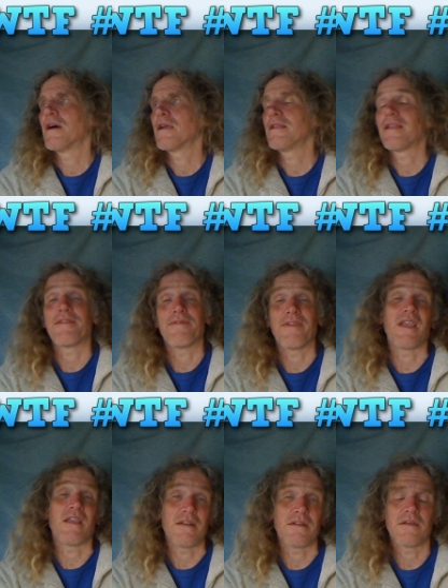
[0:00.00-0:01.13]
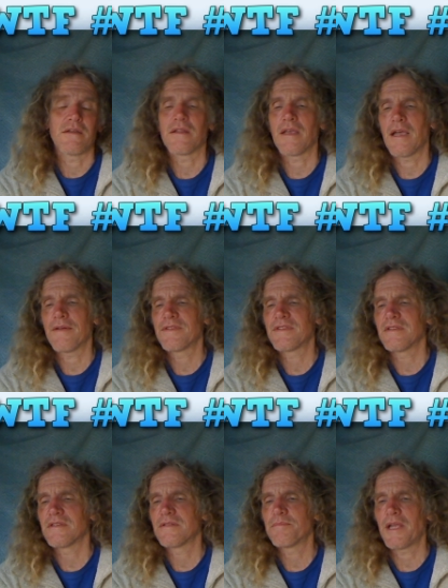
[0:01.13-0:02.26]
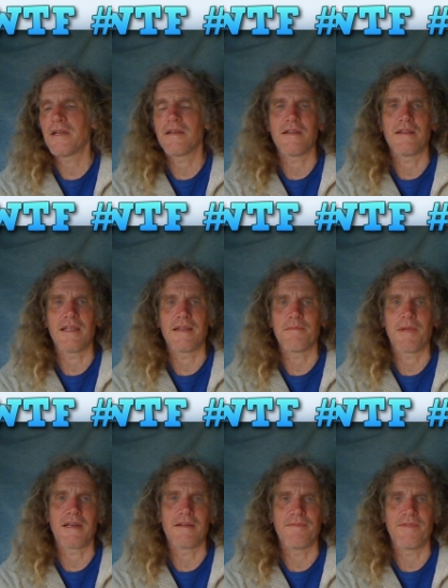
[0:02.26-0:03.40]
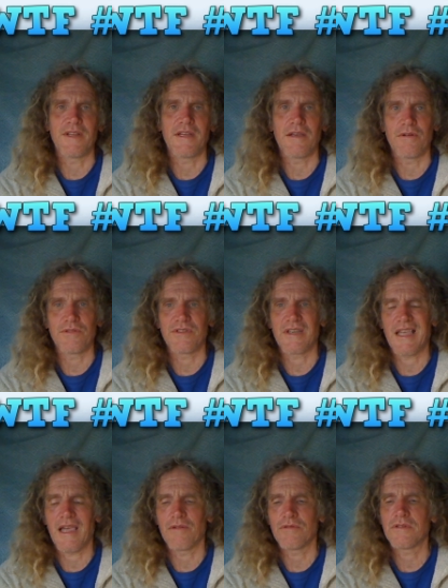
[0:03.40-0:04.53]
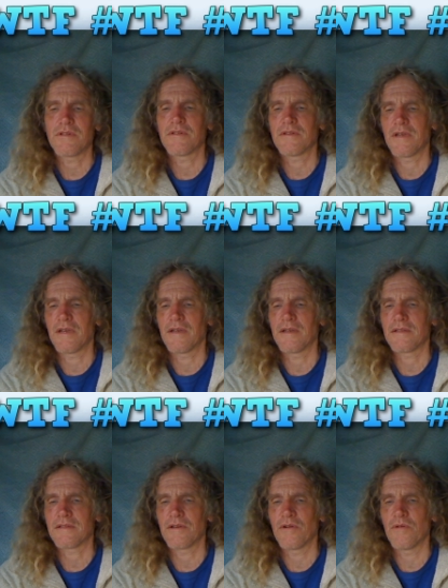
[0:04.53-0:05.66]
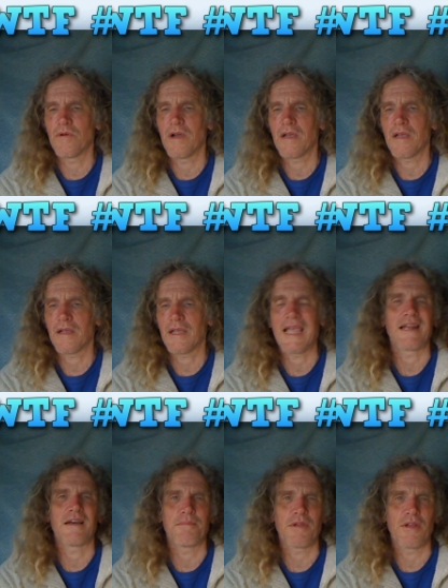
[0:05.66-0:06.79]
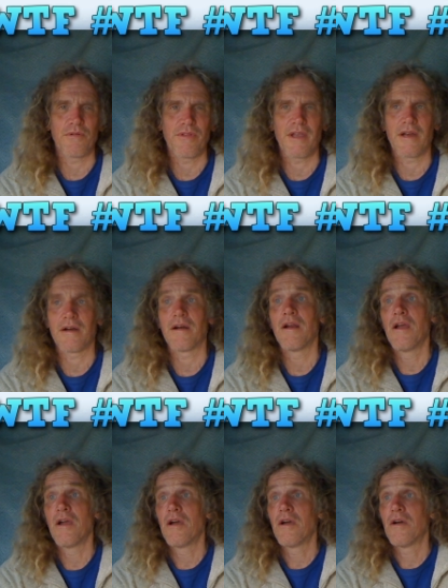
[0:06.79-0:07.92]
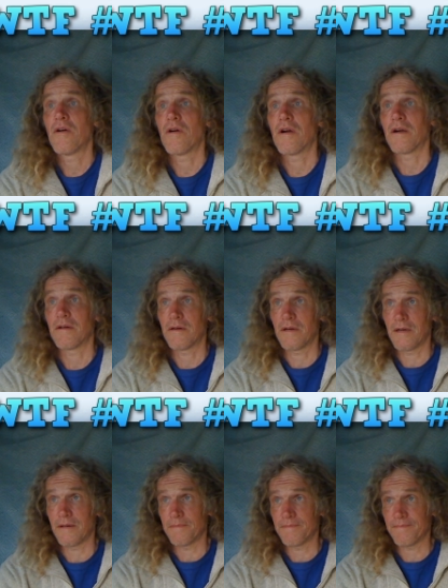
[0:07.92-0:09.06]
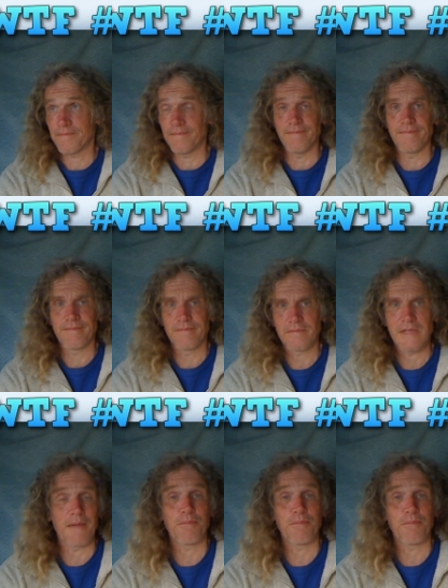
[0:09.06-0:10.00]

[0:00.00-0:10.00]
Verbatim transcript: Uh, in that vein, they have suspended the Inmendum Videos account, uh, so can't upload there or um,